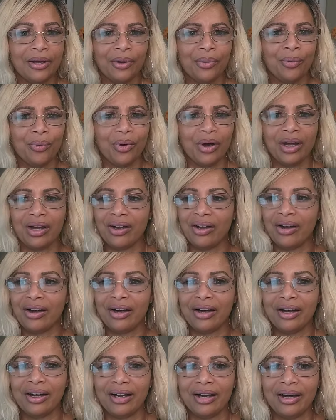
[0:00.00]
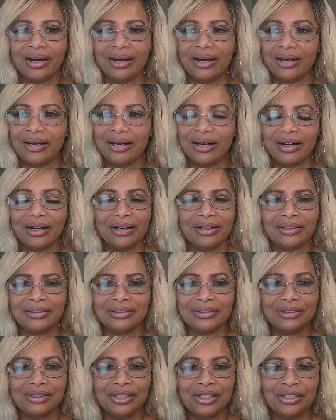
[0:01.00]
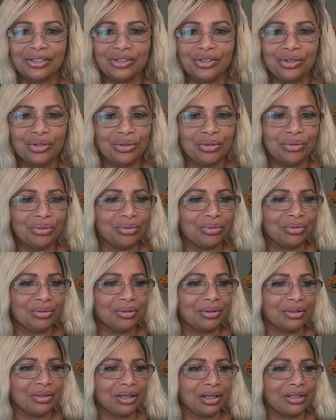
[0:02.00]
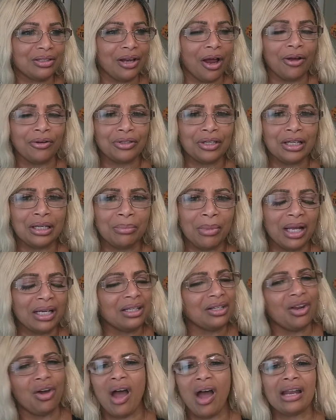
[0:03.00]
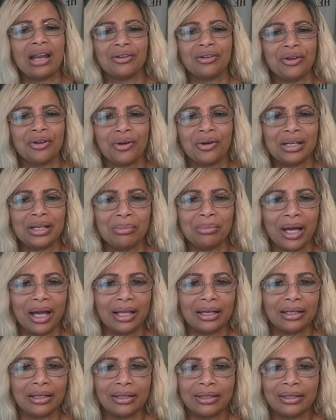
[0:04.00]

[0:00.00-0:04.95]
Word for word: Well, uh, did you talk to anybody? No, I don't know anybody.